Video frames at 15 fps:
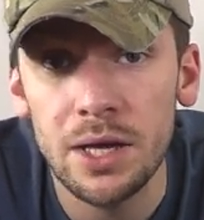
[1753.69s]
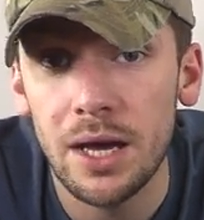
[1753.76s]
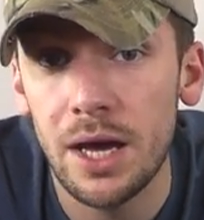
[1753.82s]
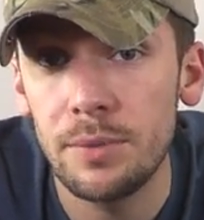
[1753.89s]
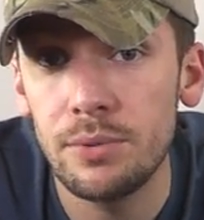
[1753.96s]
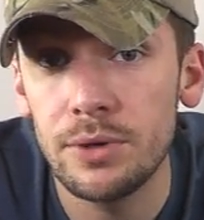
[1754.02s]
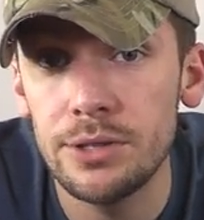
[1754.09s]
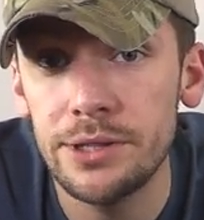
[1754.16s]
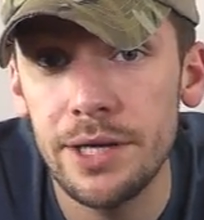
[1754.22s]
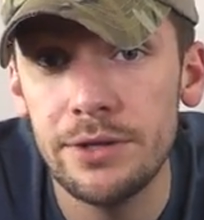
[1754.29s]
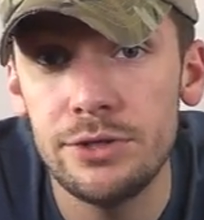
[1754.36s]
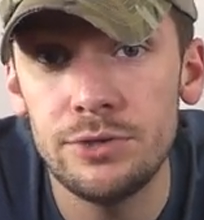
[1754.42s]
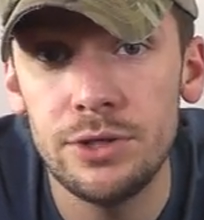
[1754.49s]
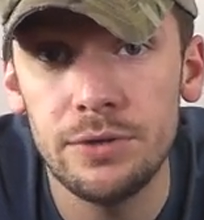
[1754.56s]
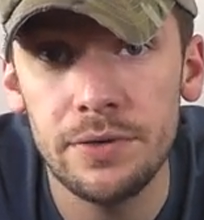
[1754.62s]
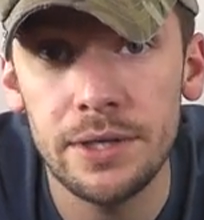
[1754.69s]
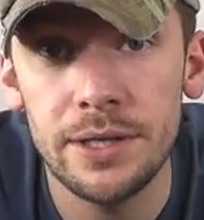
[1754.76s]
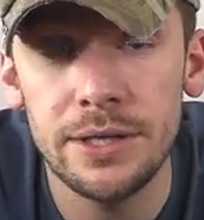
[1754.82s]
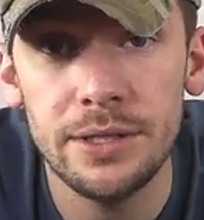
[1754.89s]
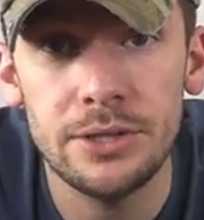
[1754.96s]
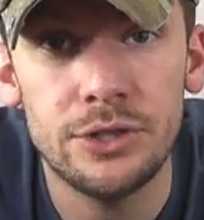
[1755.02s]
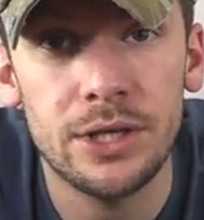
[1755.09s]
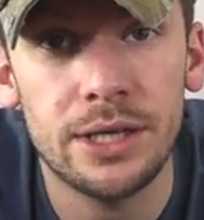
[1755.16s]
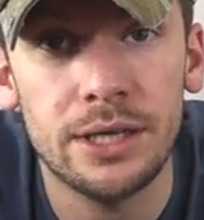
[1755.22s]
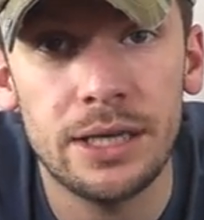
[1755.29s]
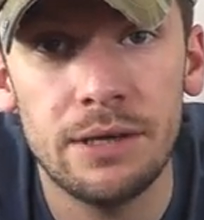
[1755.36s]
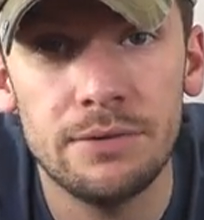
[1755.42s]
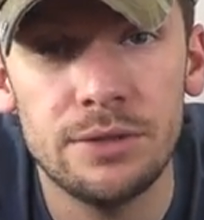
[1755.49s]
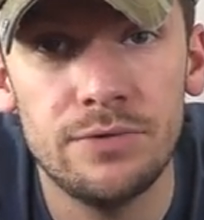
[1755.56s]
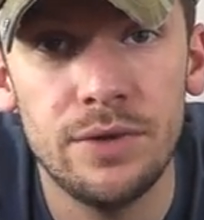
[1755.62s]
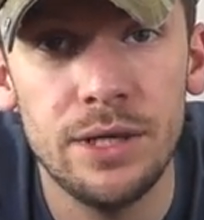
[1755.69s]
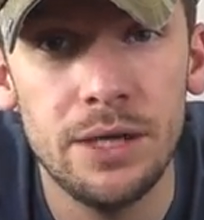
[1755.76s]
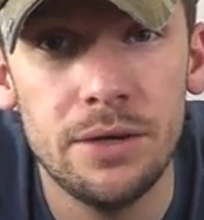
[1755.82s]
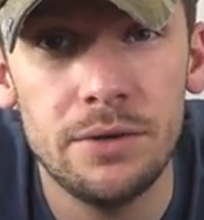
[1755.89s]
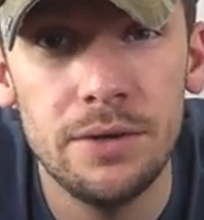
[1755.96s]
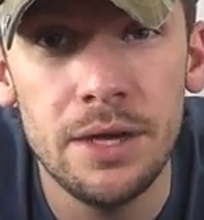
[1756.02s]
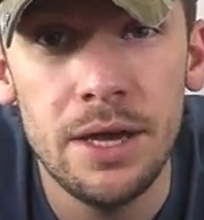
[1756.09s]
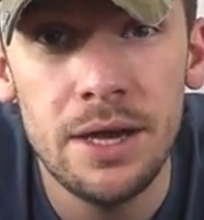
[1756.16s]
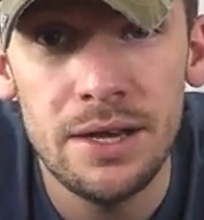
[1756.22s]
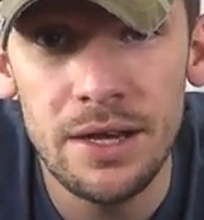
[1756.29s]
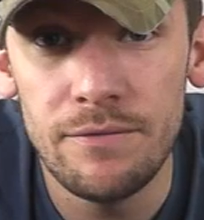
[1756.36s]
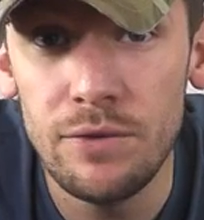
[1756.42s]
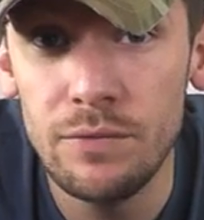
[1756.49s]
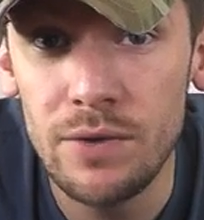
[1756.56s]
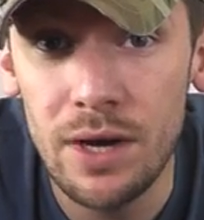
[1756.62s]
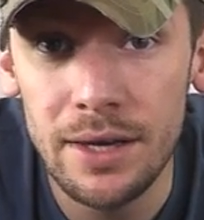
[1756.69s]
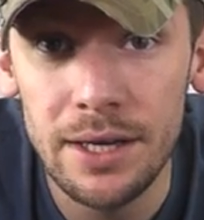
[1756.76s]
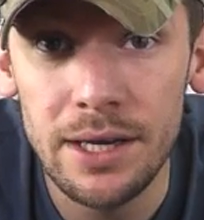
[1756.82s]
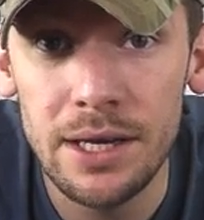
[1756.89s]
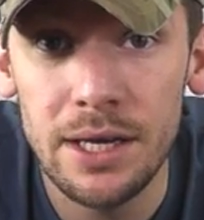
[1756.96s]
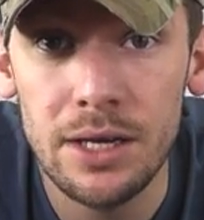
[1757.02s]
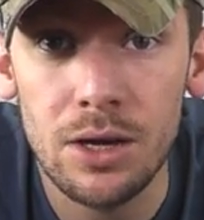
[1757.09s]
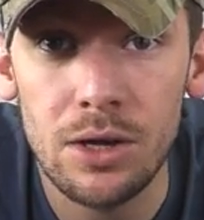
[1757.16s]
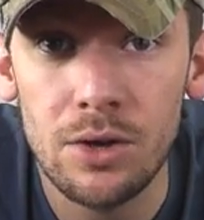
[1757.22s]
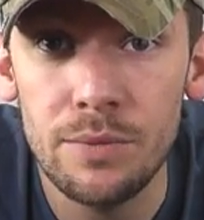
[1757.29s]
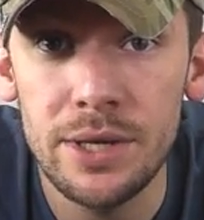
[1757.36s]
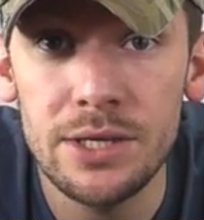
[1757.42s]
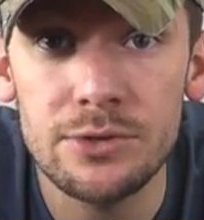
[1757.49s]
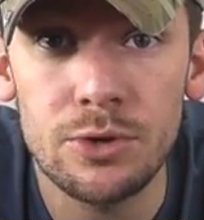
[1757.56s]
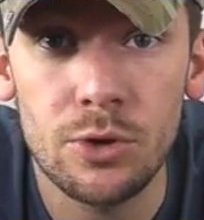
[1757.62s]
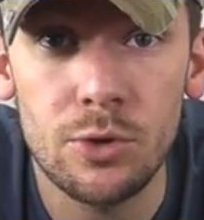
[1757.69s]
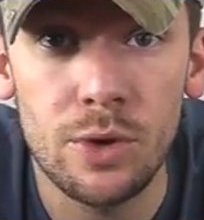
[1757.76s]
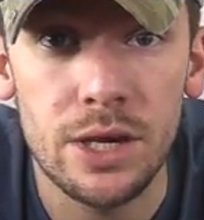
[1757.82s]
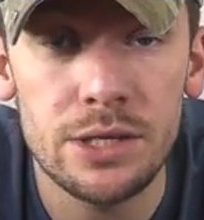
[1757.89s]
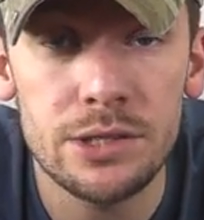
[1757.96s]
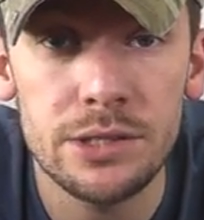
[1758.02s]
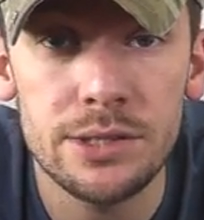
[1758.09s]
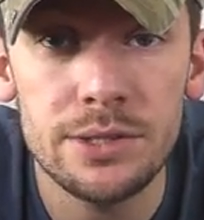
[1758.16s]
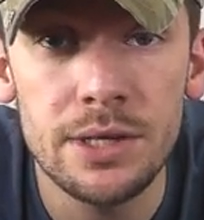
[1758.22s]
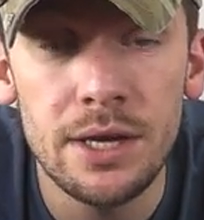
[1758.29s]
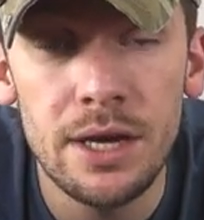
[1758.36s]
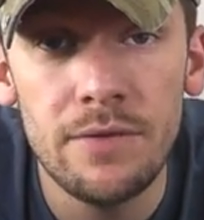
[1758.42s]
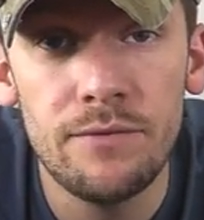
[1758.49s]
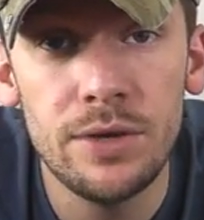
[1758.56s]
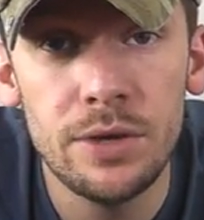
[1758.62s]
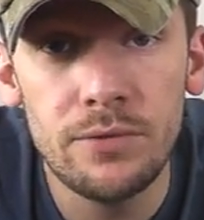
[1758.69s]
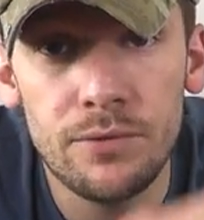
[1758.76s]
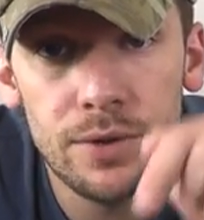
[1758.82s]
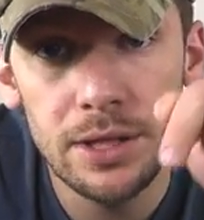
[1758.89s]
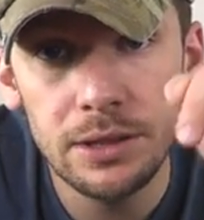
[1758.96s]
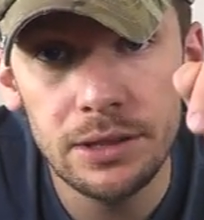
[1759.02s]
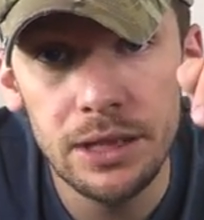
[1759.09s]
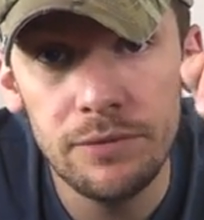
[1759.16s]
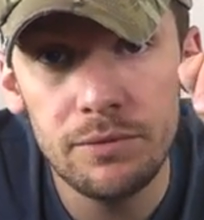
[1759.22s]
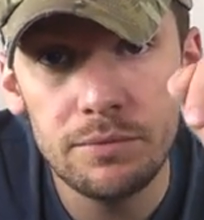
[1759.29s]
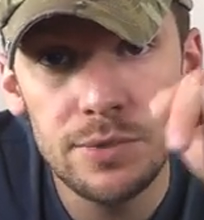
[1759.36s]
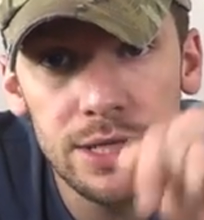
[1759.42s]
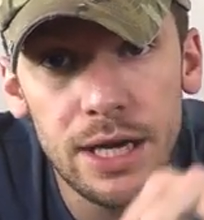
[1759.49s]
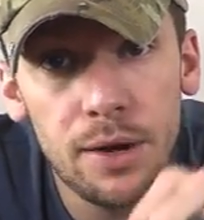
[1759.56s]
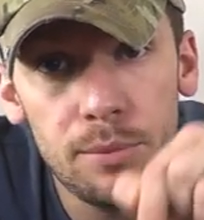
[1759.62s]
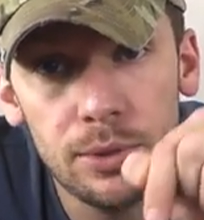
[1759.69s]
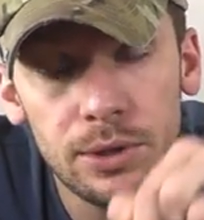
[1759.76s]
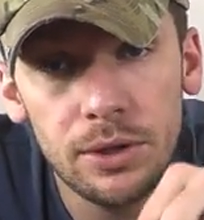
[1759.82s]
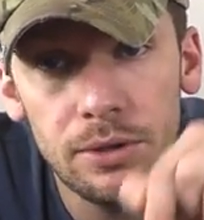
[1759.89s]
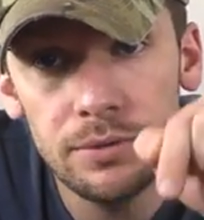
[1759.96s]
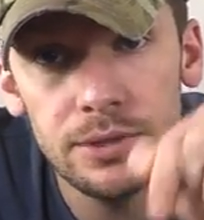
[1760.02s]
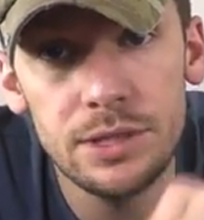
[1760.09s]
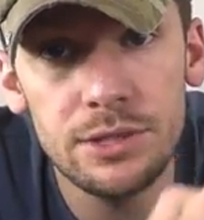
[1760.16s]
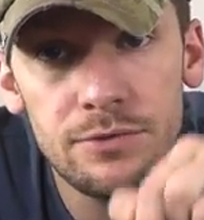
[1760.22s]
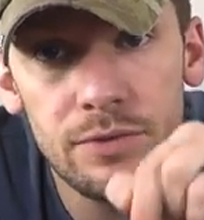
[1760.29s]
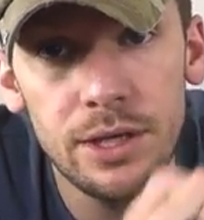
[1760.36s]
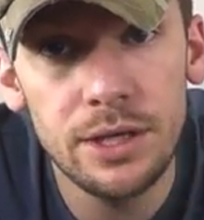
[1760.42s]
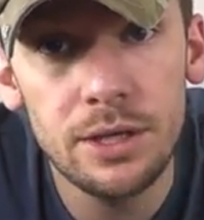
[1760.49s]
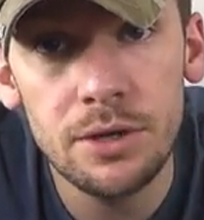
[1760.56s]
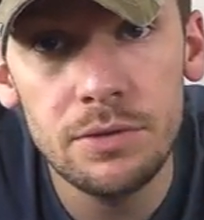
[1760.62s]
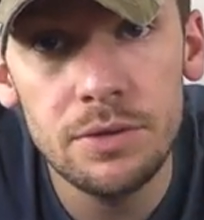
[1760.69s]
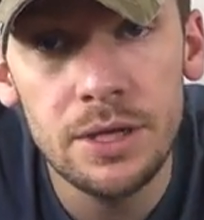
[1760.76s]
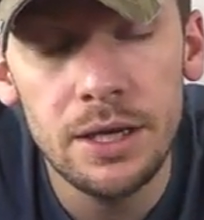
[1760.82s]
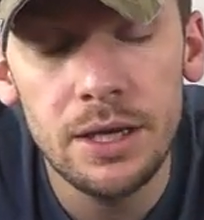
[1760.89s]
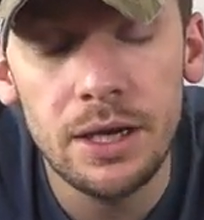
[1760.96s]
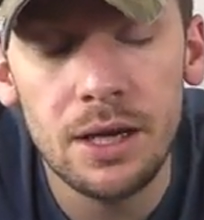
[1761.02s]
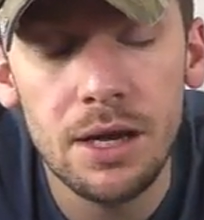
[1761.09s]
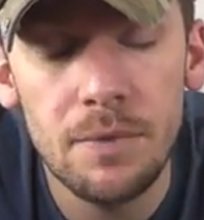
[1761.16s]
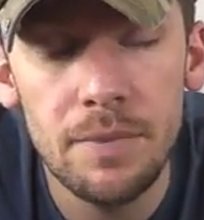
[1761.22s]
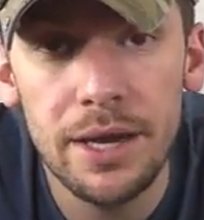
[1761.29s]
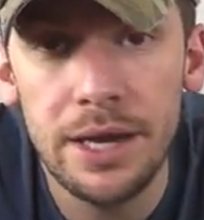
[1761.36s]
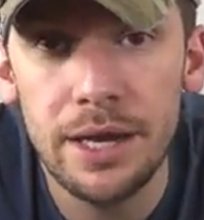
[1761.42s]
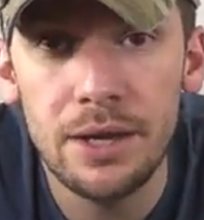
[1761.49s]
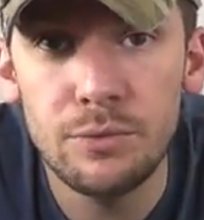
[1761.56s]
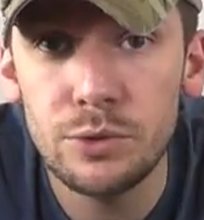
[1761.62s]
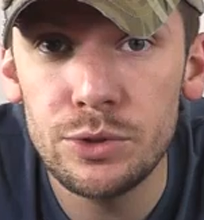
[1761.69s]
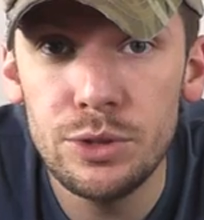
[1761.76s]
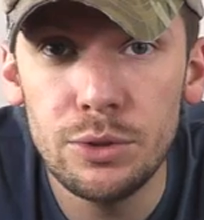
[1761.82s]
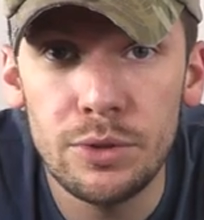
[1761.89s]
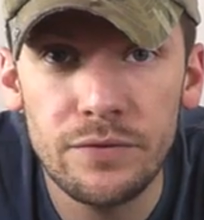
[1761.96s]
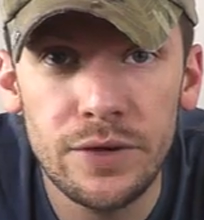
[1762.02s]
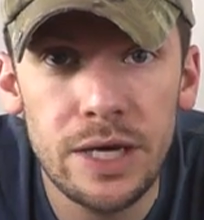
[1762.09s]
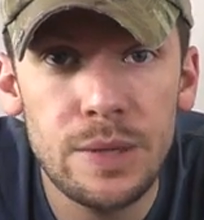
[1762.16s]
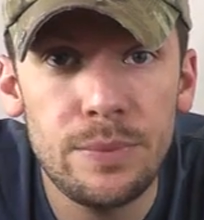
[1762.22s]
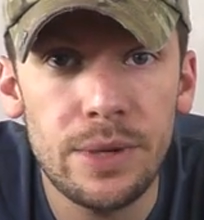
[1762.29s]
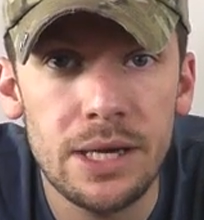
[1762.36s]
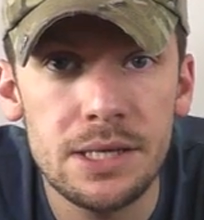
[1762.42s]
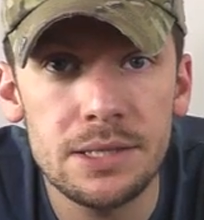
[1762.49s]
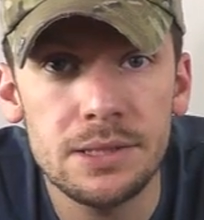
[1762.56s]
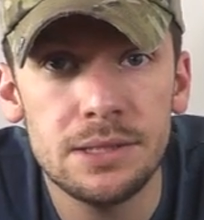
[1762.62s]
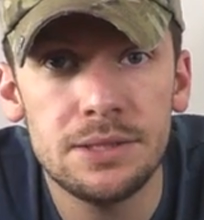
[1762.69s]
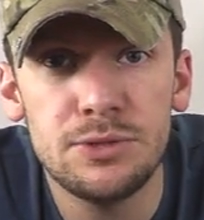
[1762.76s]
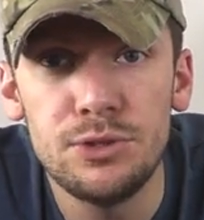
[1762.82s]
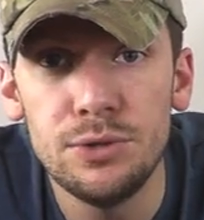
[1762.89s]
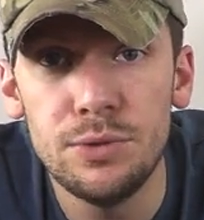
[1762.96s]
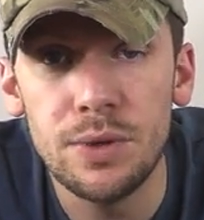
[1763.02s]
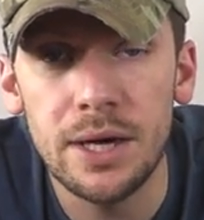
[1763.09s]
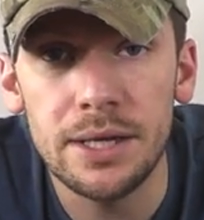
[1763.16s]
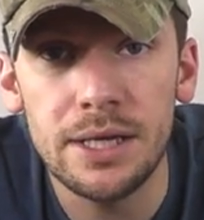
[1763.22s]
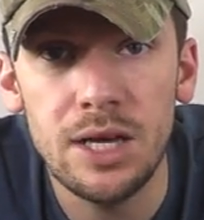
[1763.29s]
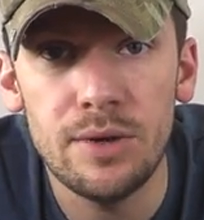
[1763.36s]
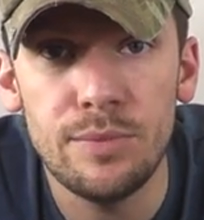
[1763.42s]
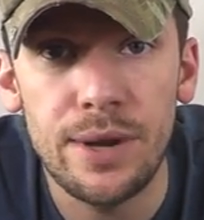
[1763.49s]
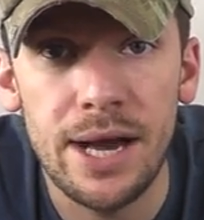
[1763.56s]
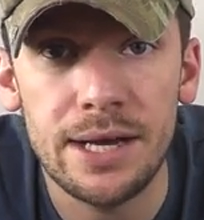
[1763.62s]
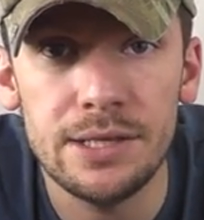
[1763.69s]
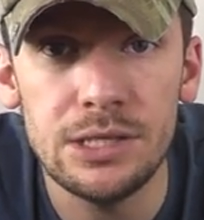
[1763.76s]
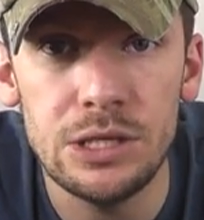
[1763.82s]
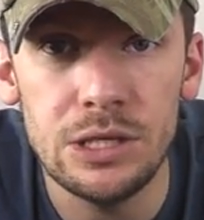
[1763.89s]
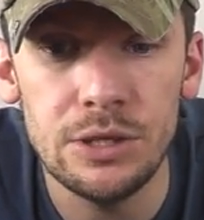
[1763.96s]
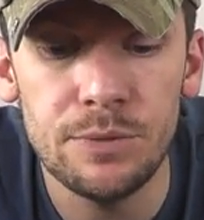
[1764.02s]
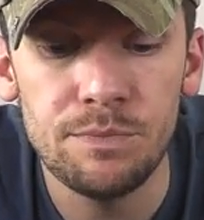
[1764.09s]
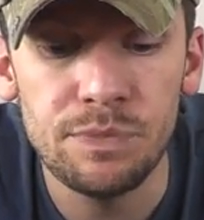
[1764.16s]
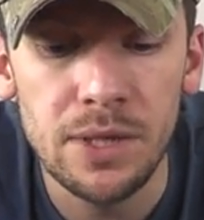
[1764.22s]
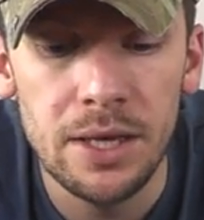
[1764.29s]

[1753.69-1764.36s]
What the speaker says: I appreciate you tuning in and checking out this video. If you've got any comments or questions, feel free to leave them down below this video, and we'll do our very best to get back to you.